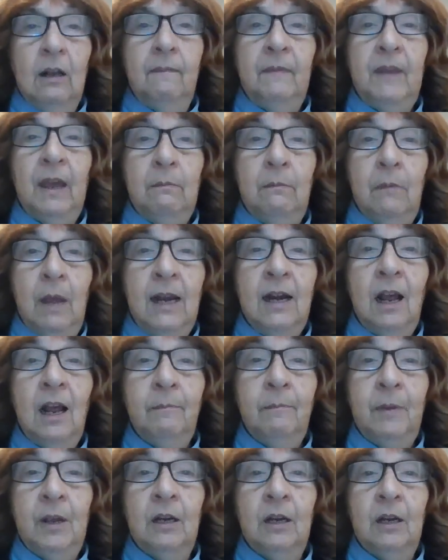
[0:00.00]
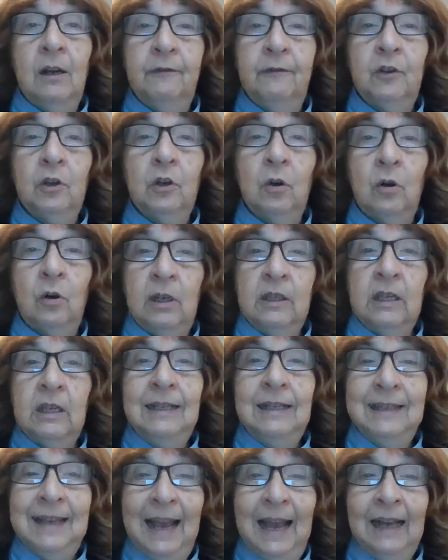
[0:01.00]
that may not be enough to cause
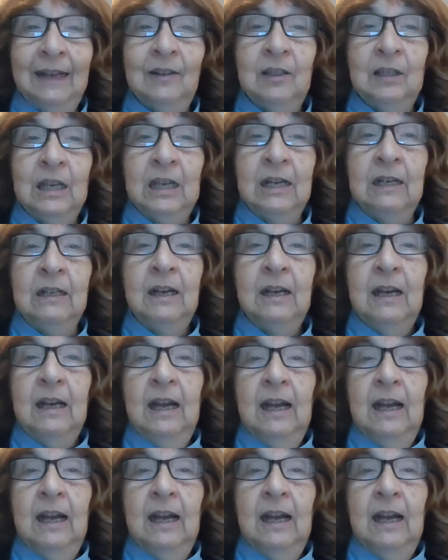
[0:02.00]
ataxia